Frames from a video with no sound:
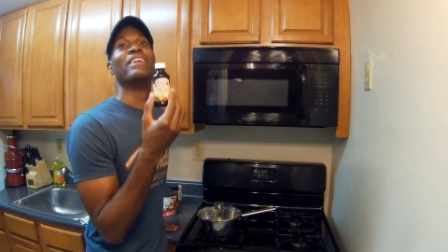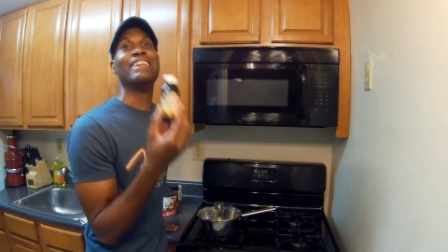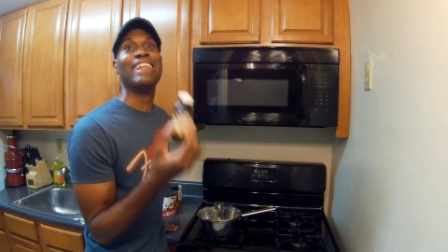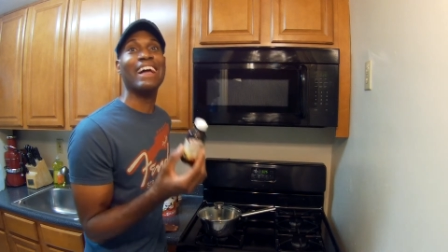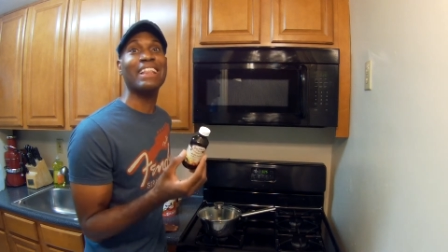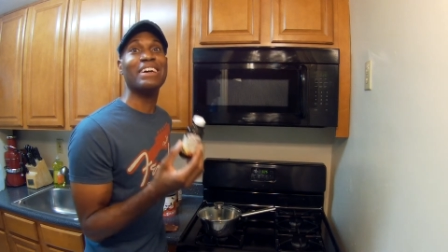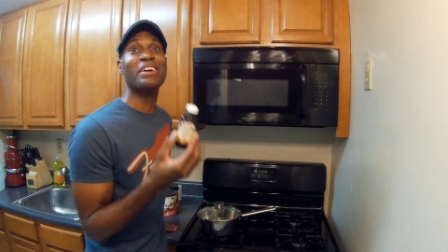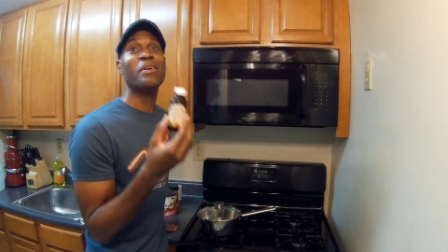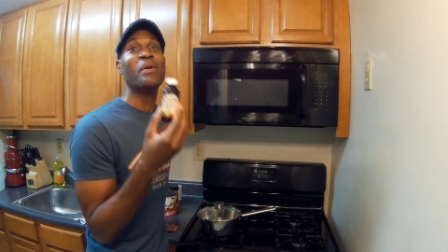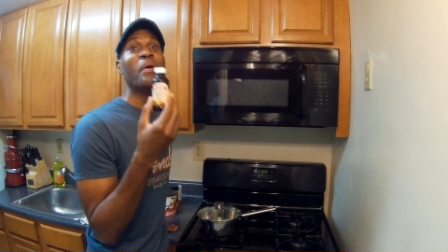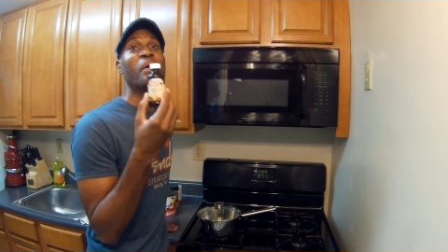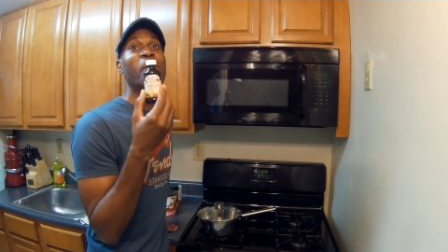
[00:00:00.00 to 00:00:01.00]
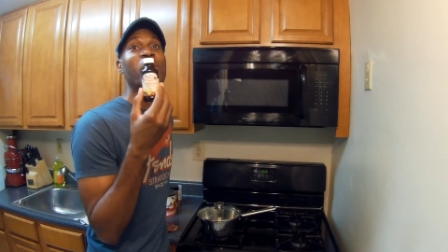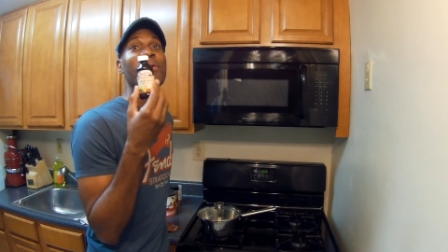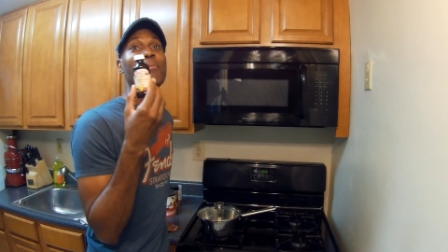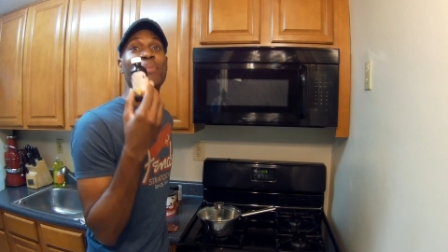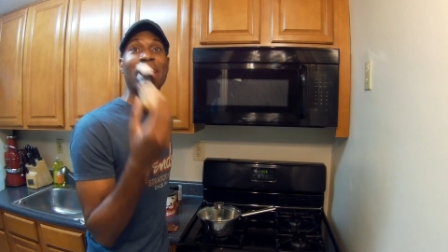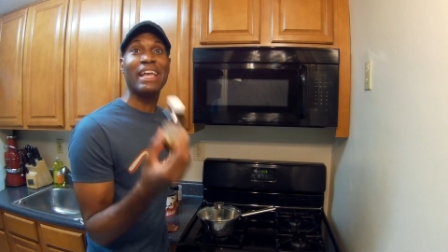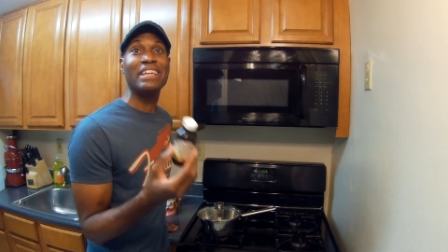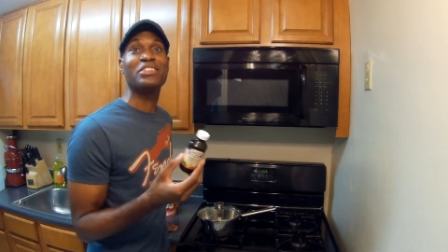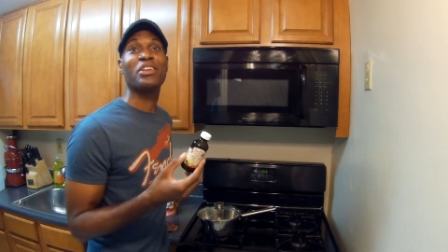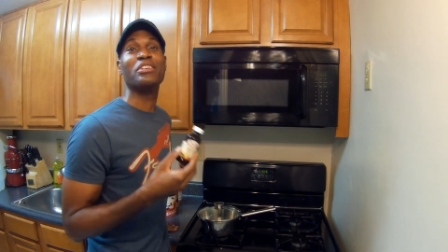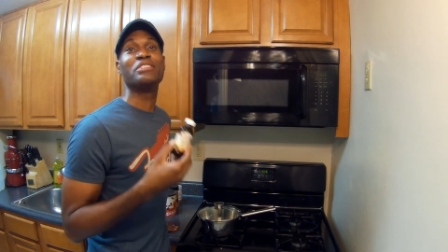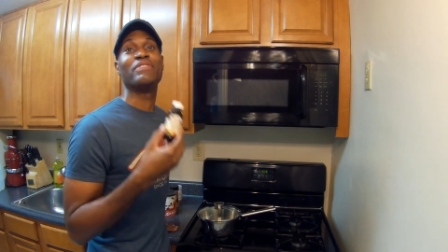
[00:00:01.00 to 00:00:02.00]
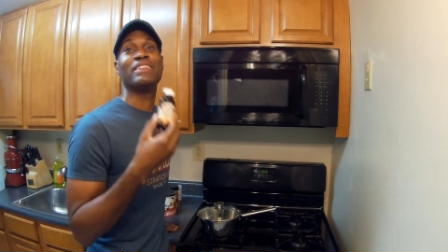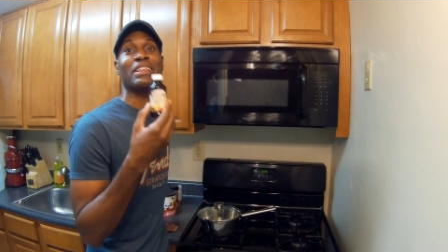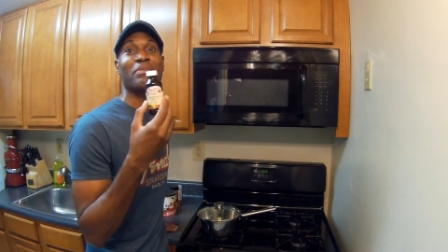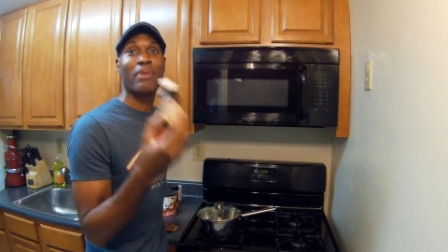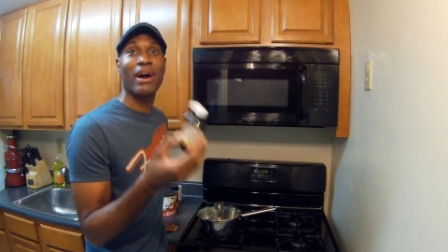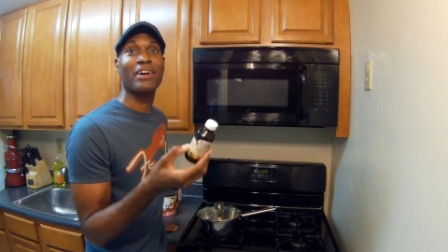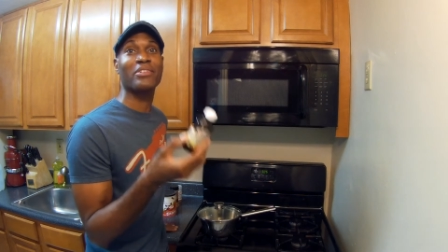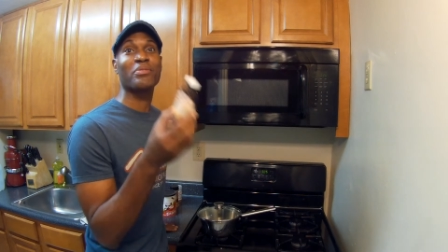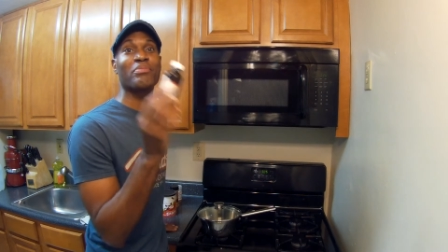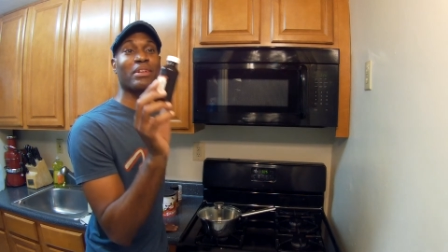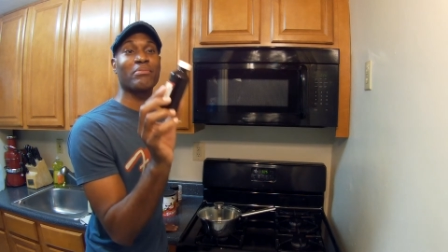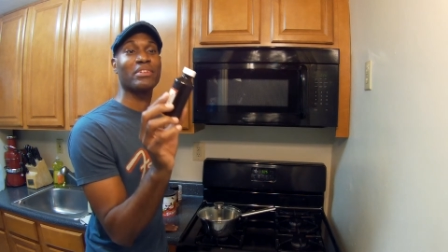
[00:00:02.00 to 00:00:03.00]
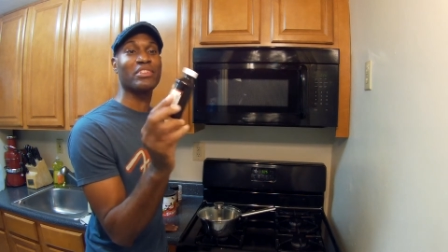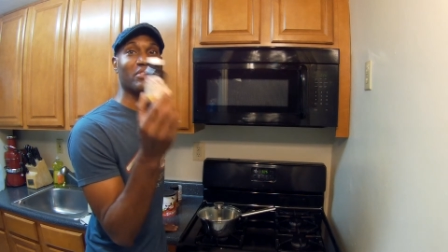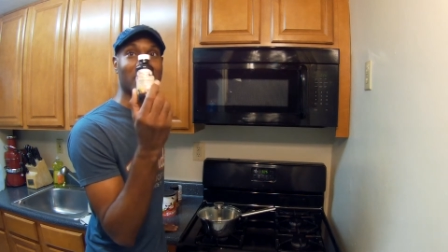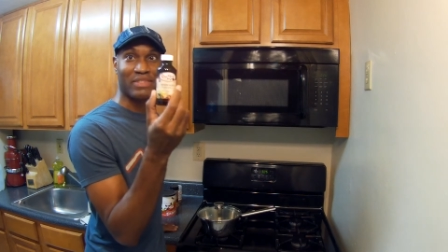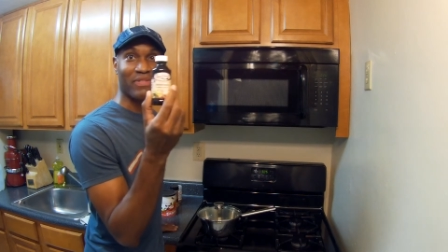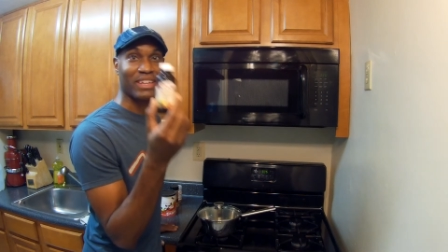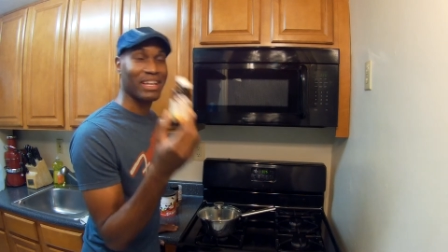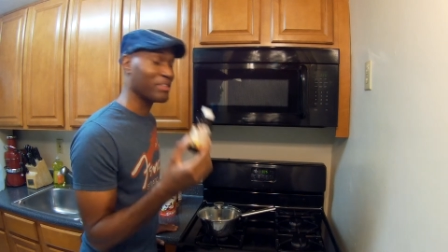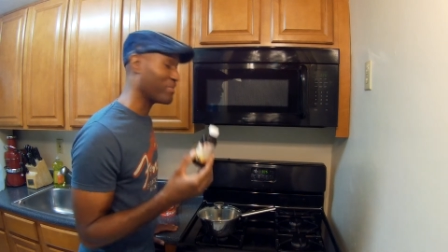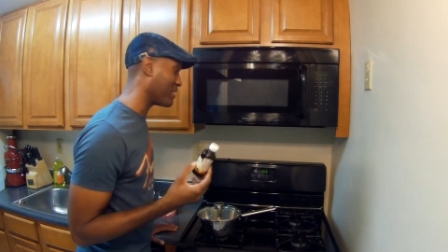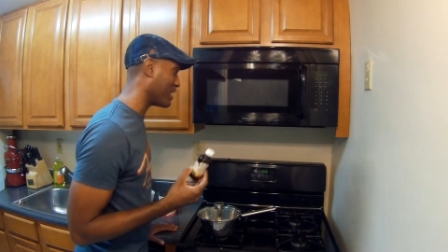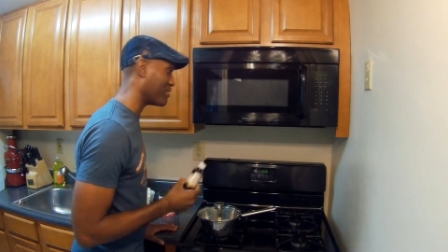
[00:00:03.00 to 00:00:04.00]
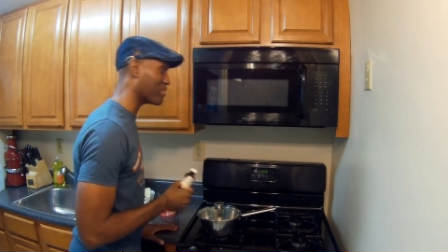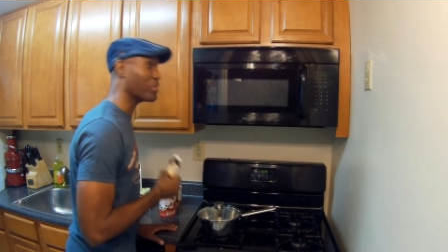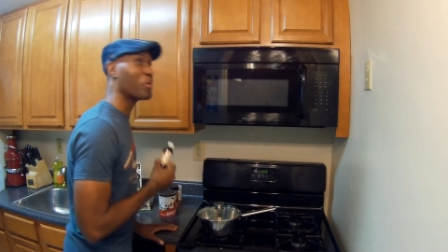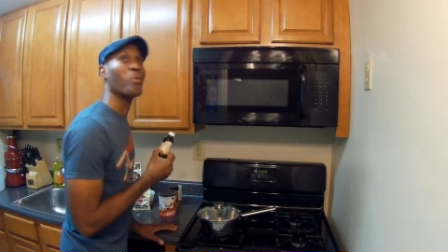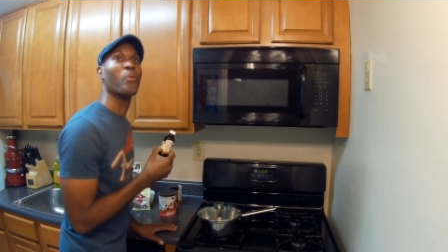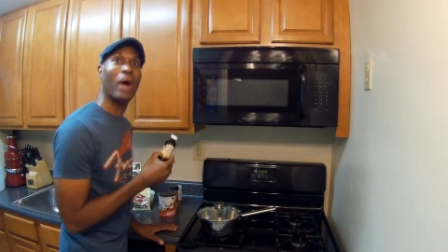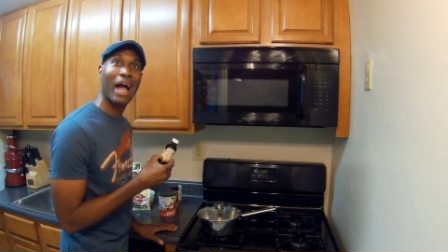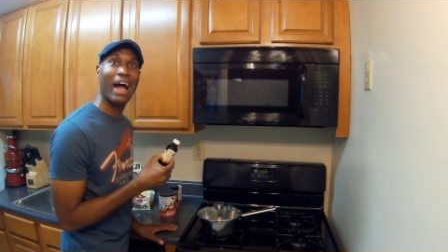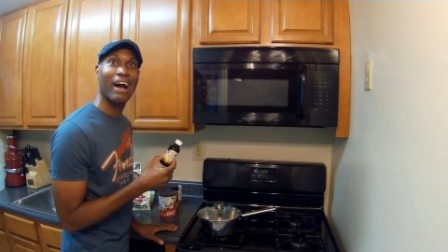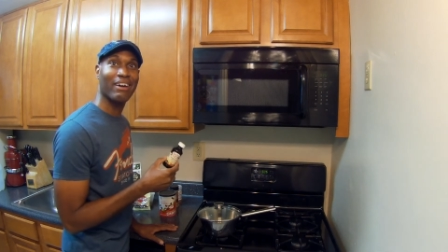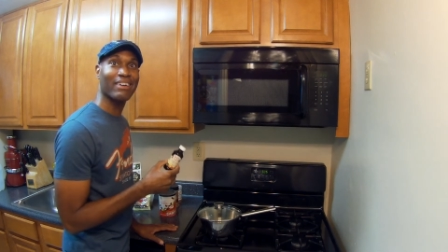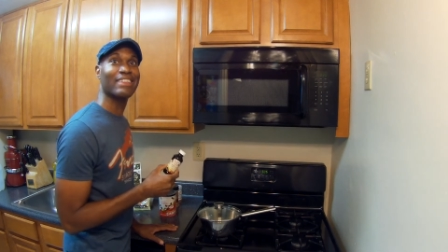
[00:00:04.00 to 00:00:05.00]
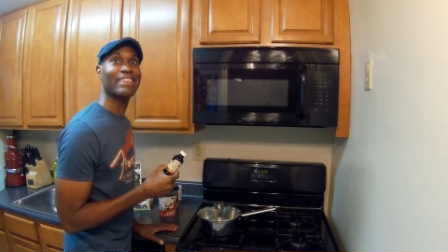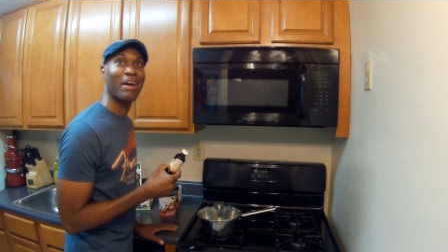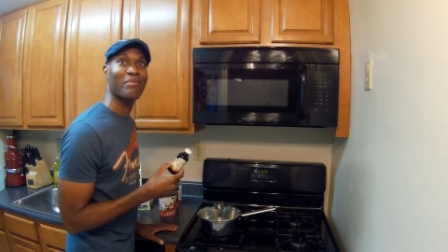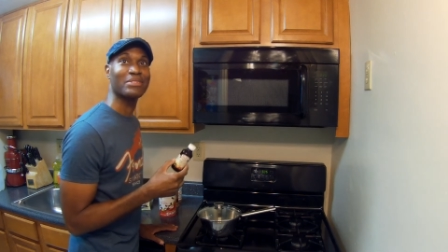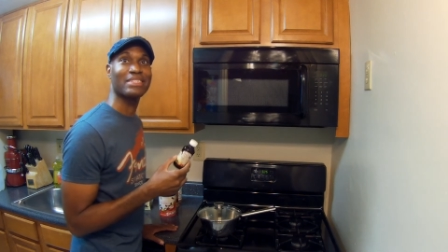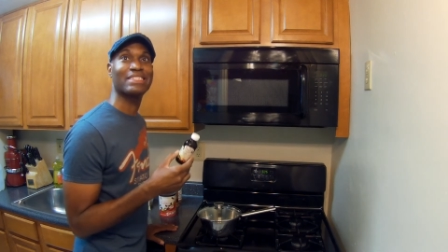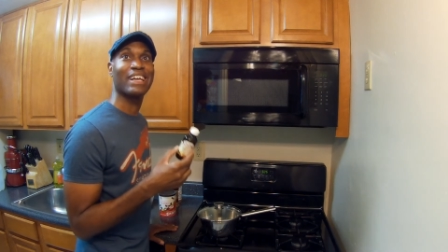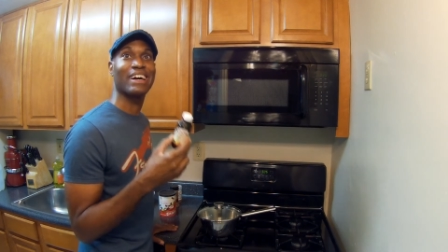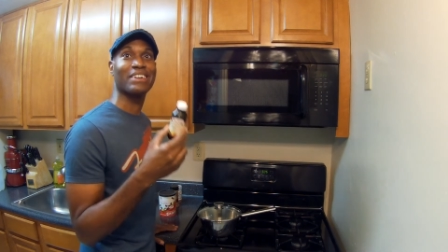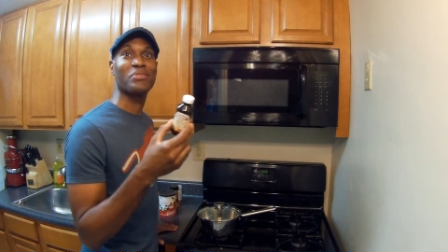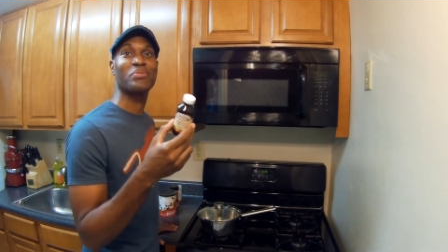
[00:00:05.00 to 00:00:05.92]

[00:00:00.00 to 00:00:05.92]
vanilla beans. You can use vanilla powder, but I'm gonna use this vanilla flavor. Wow, that was a tongue